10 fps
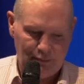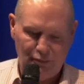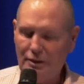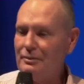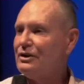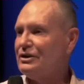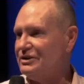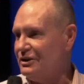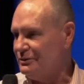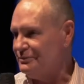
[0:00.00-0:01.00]
What am I
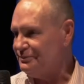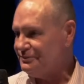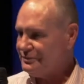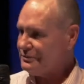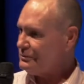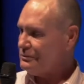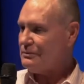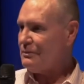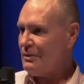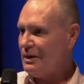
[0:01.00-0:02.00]
going to do
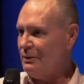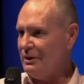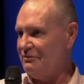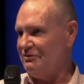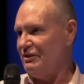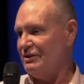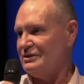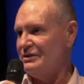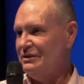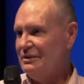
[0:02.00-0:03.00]
when I'm
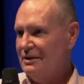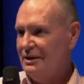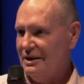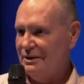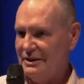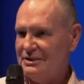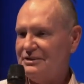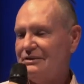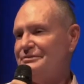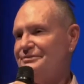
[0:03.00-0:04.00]
fucked? He
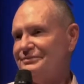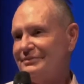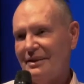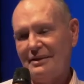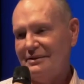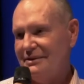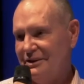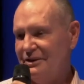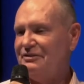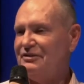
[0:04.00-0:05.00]
went, son,
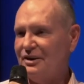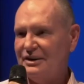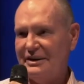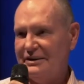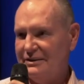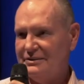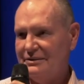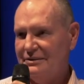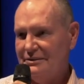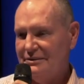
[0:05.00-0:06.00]
you're a fucking
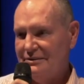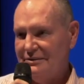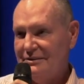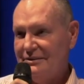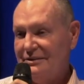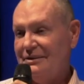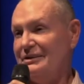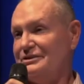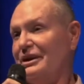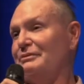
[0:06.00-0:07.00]
idiot.
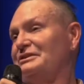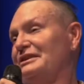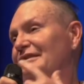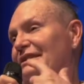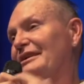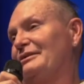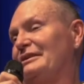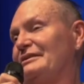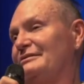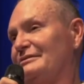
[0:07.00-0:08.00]
So I'm sitting there and
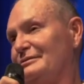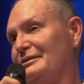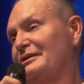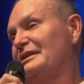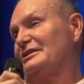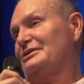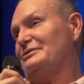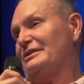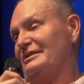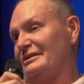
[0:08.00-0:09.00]
I went, what can I
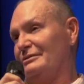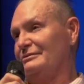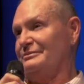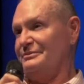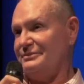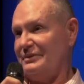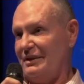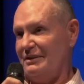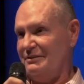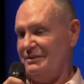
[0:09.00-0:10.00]
do, Dad, now?
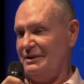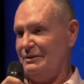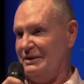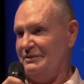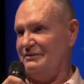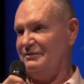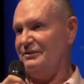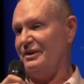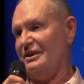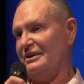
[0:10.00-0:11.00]
He went,
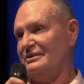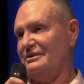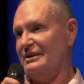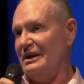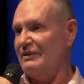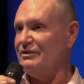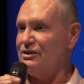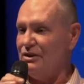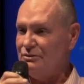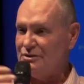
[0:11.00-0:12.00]
fuck it, have
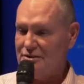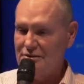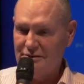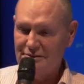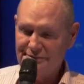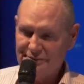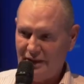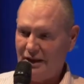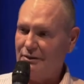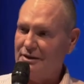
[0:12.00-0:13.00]
a gross.
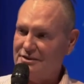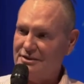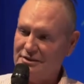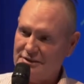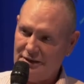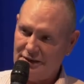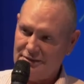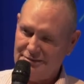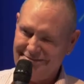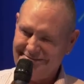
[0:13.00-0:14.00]
I went, cheers,
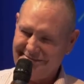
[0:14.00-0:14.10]
Dad.